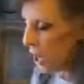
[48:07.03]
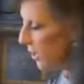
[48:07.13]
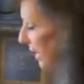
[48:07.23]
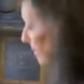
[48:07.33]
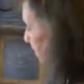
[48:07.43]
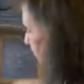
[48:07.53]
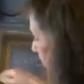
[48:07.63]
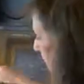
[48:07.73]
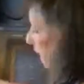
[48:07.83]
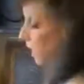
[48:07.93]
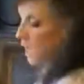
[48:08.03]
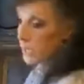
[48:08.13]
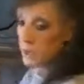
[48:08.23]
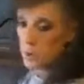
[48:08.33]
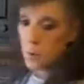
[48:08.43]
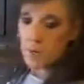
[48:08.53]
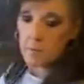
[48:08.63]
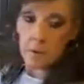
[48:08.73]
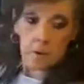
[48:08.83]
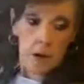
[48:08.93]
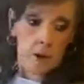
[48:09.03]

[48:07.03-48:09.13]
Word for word: All right, you know what?